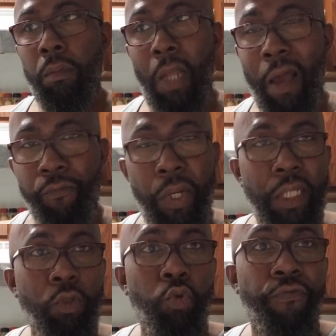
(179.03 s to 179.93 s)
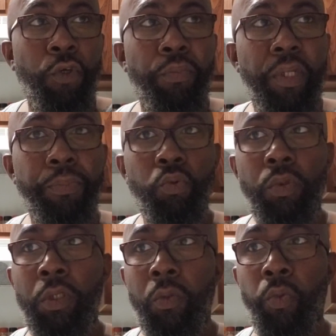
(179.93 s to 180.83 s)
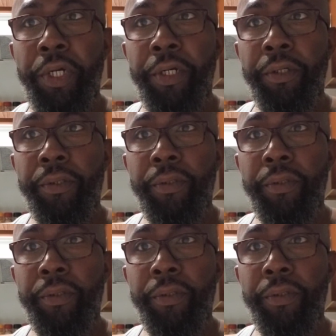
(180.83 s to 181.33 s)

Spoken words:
I ran into a few people to where